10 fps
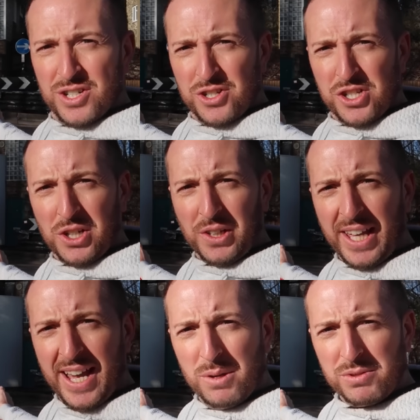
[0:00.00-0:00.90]
Just look at
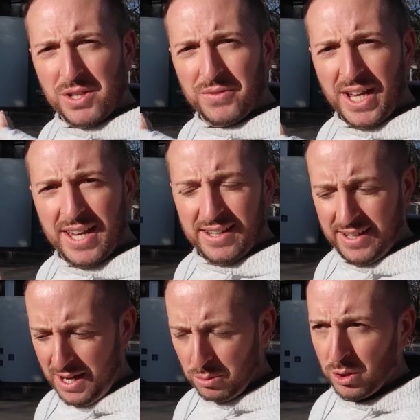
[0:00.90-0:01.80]
that house over there.
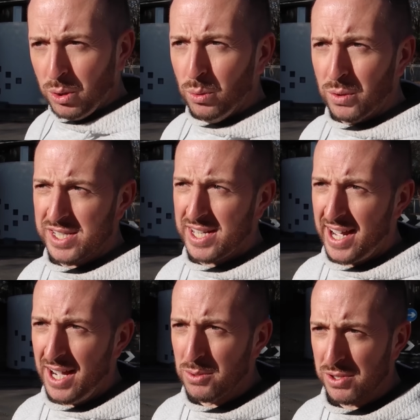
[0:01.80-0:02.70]
How cool is
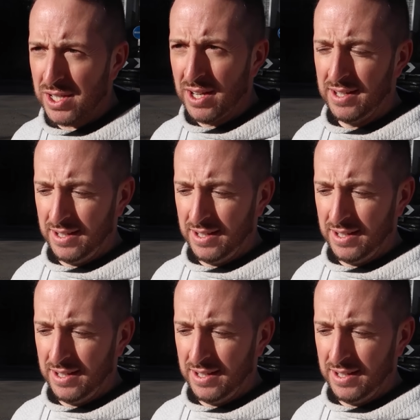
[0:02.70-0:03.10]
that house?